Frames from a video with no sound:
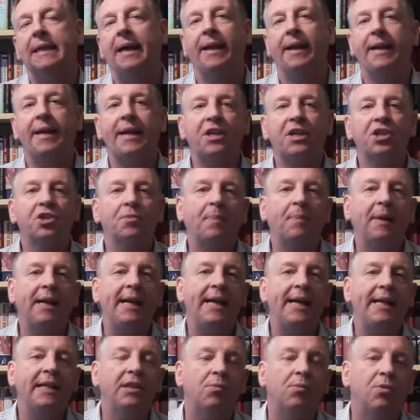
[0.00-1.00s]
And I
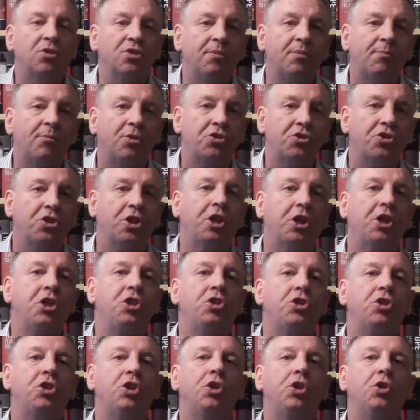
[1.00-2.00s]
explained there wasn't much I
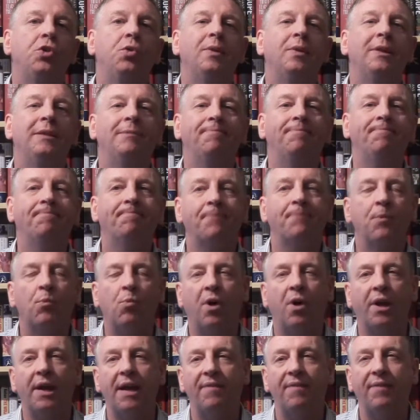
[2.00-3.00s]
could do and
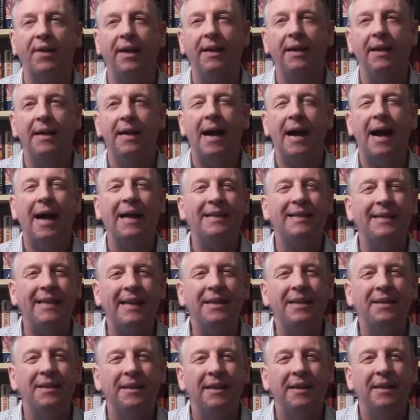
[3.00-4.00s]
whatever. I
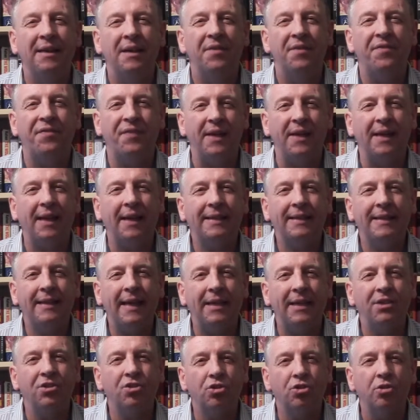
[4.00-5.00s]
did feel like
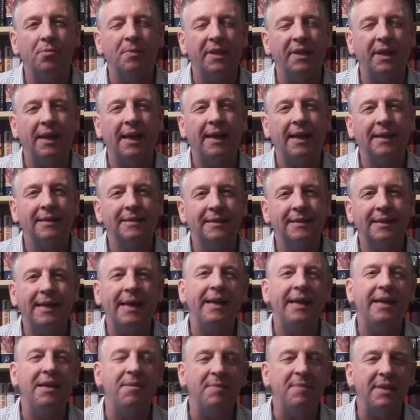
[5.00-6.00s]
getting some of the lads,
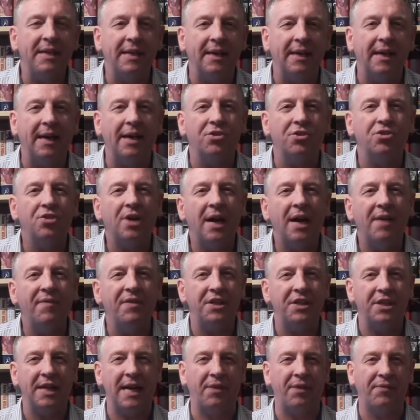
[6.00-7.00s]
getting in my car,
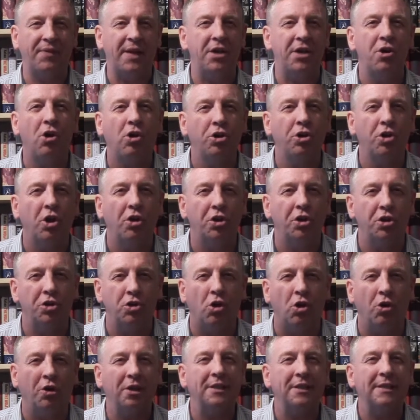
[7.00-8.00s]
driving down there, knocking on the
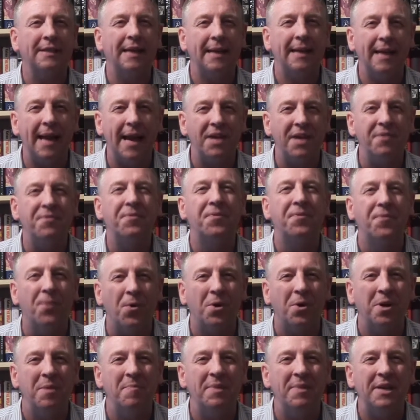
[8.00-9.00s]
door and say, hey,
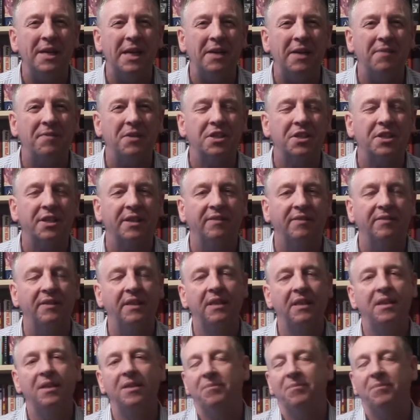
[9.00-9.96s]
fucking behave yourself.